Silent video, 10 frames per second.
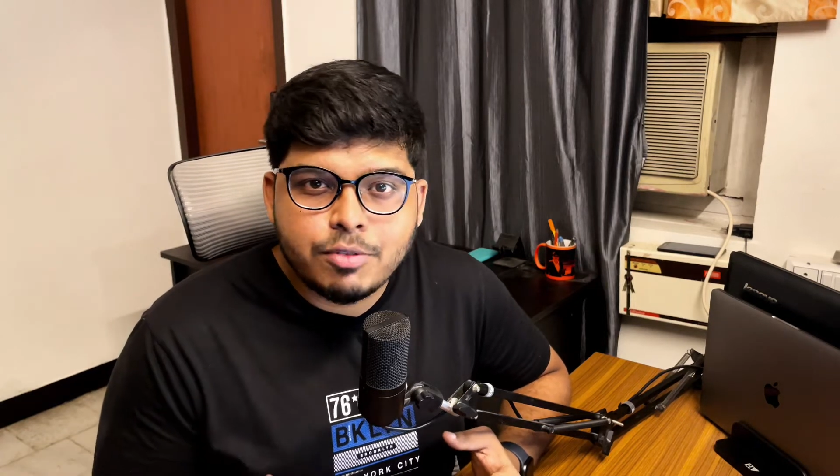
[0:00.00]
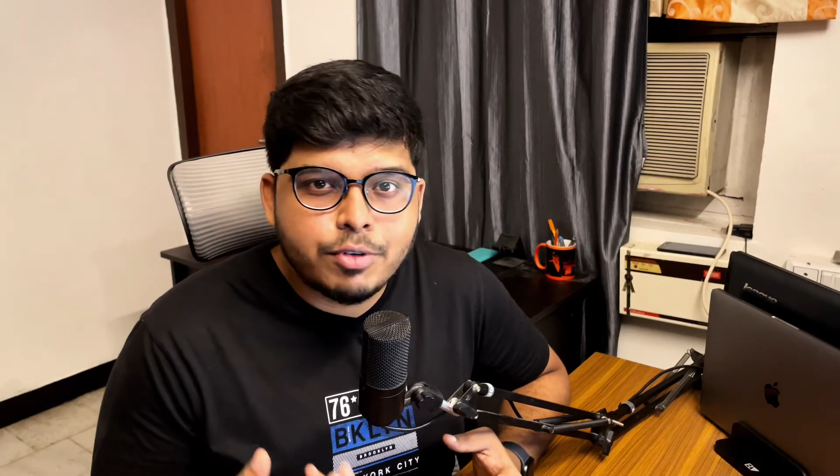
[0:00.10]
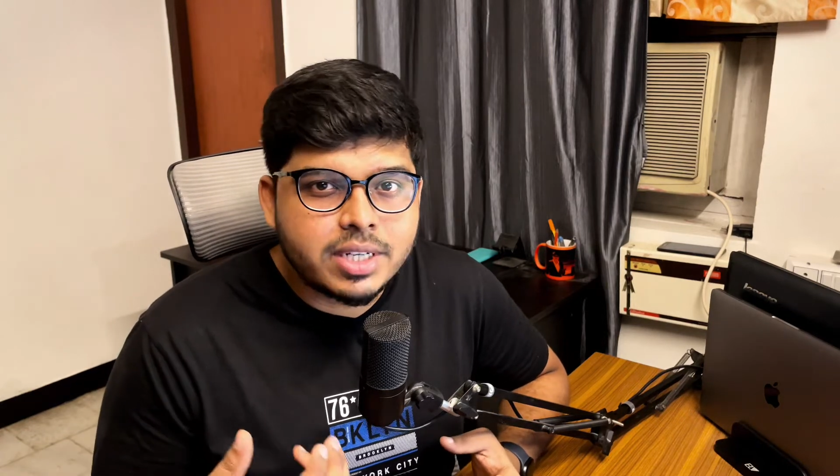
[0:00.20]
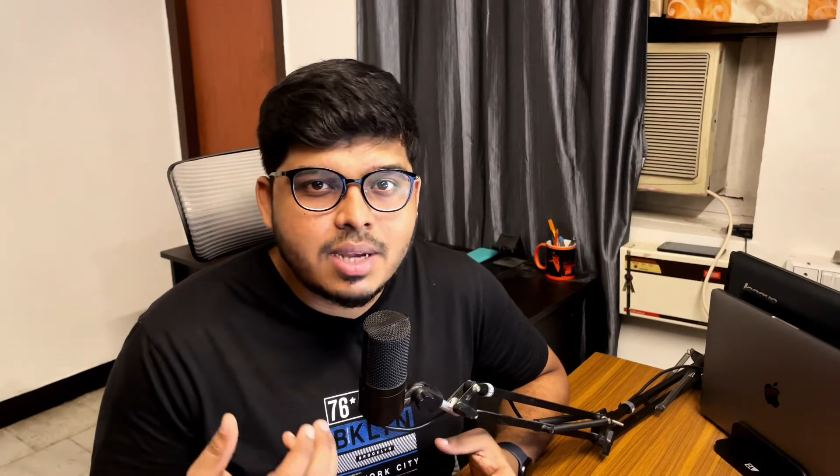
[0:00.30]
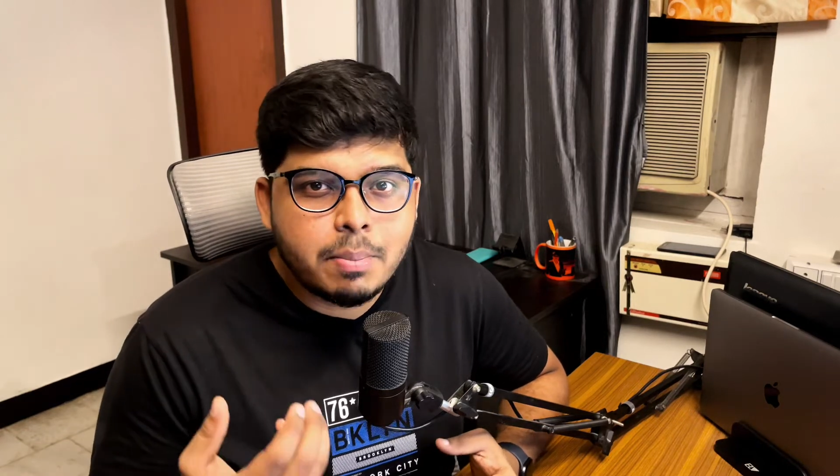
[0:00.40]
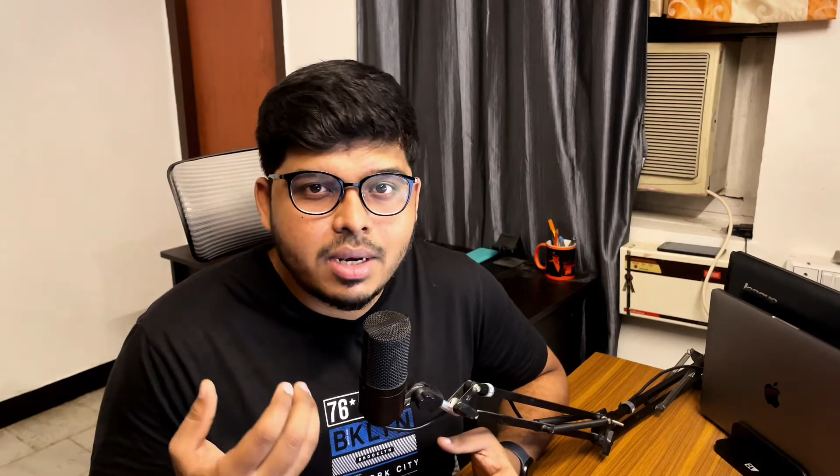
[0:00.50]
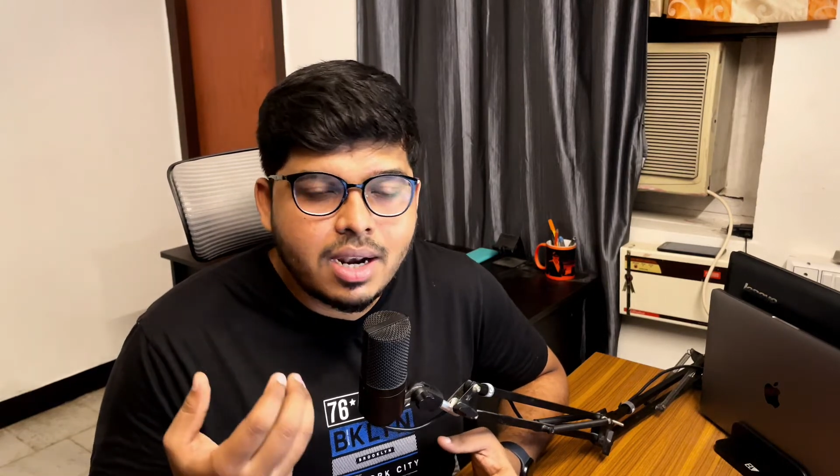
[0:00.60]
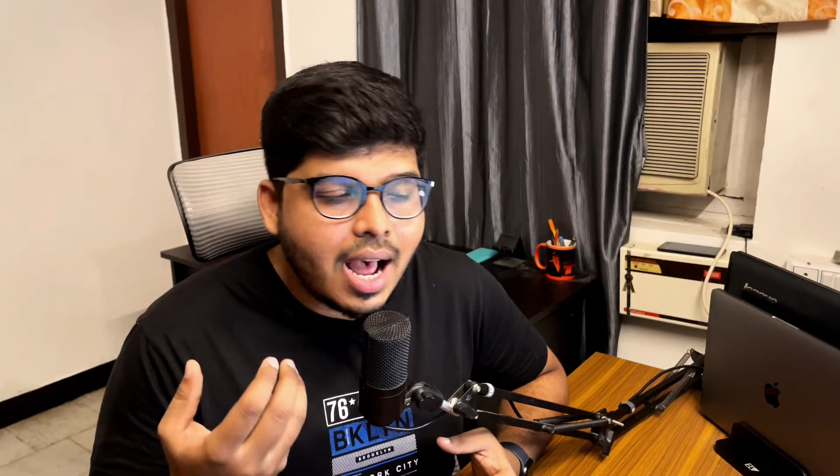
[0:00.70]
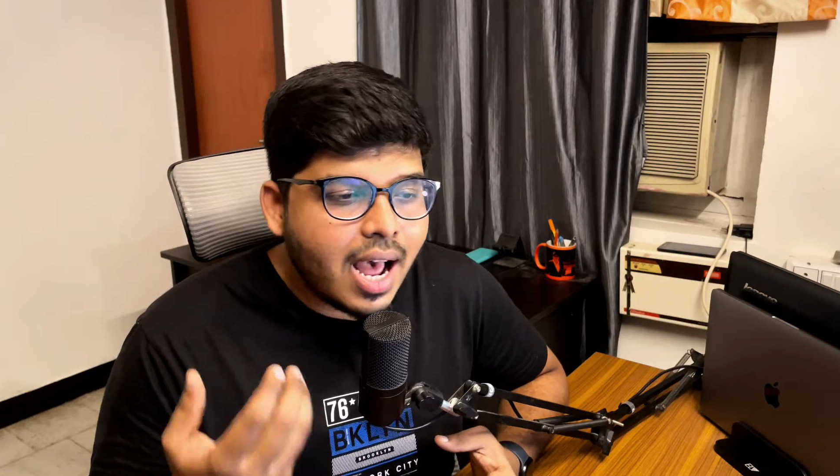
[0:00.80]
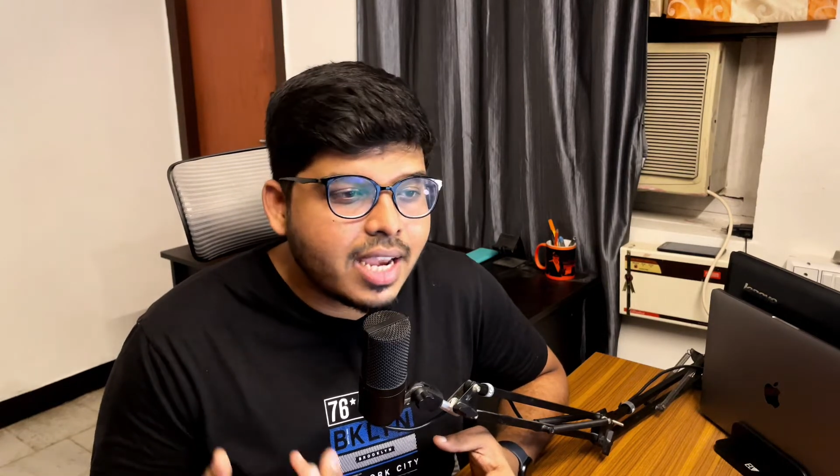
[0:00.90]
For example,
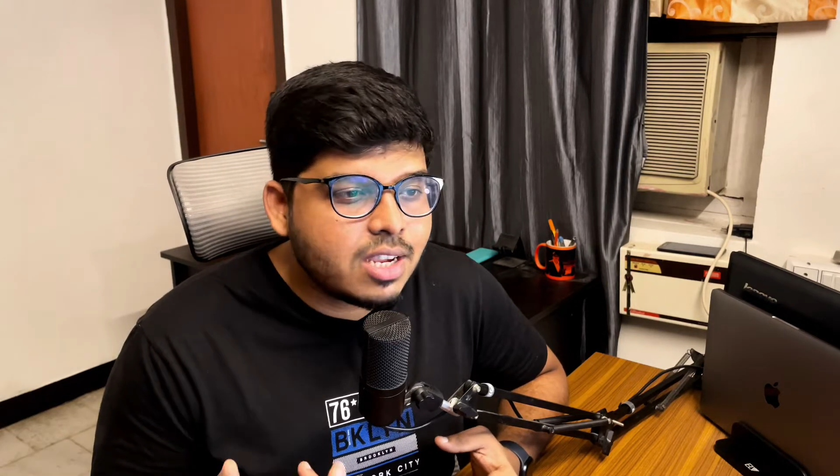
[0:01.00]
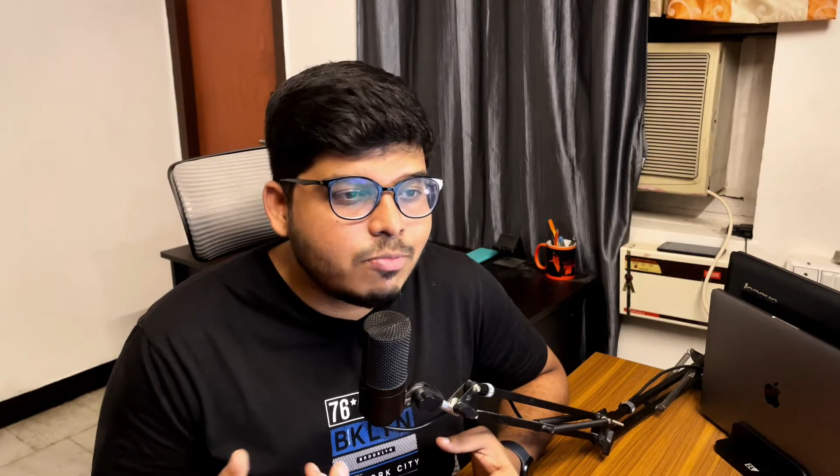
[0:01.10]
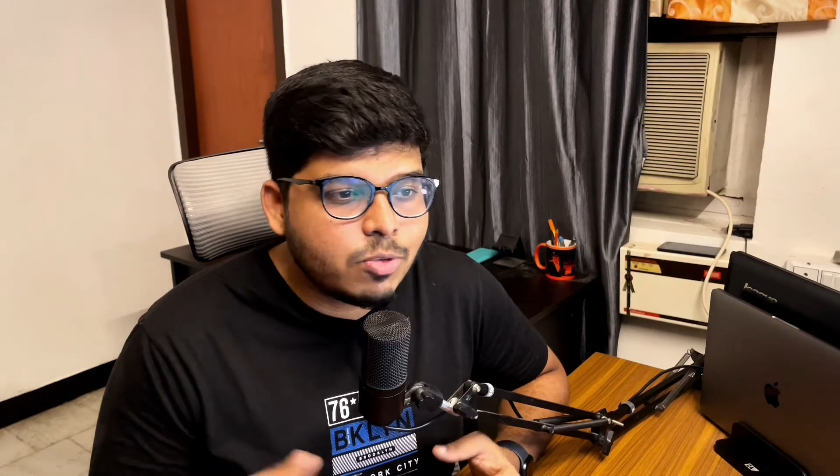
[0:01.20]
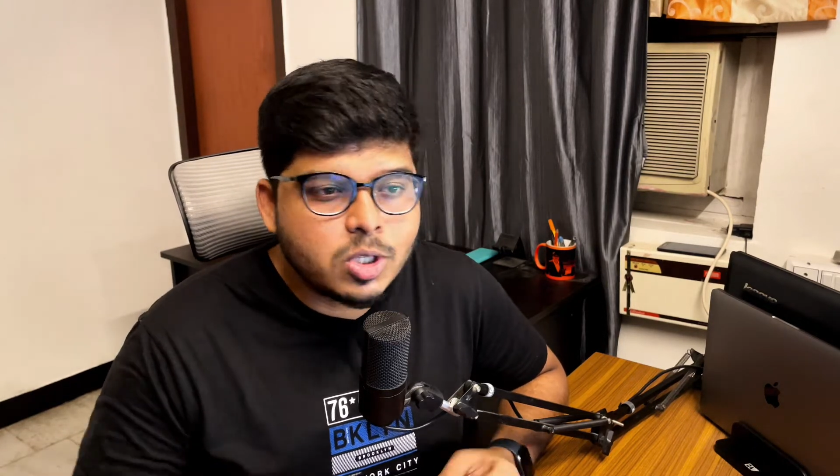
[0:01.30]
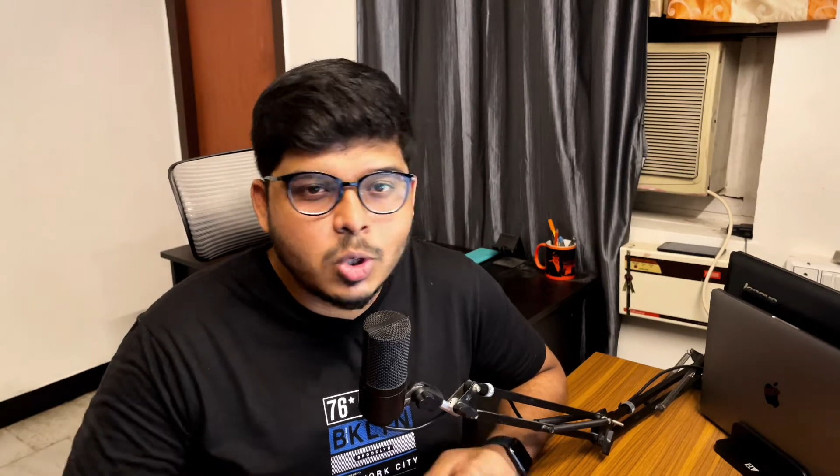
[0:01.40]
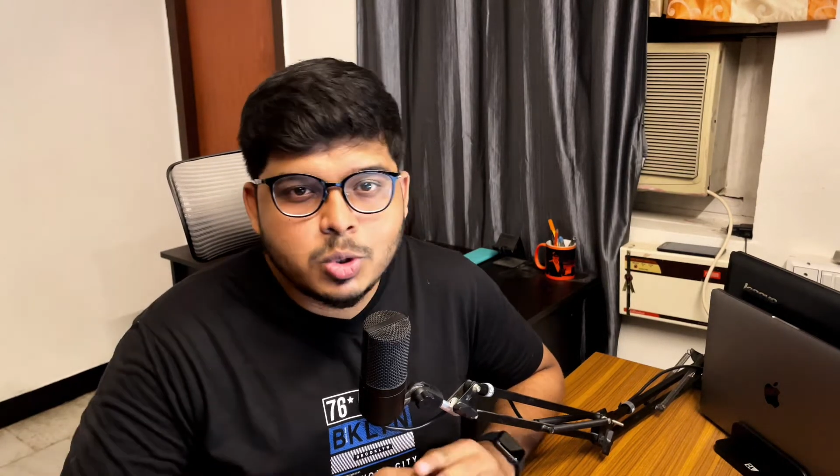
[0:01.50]
I would go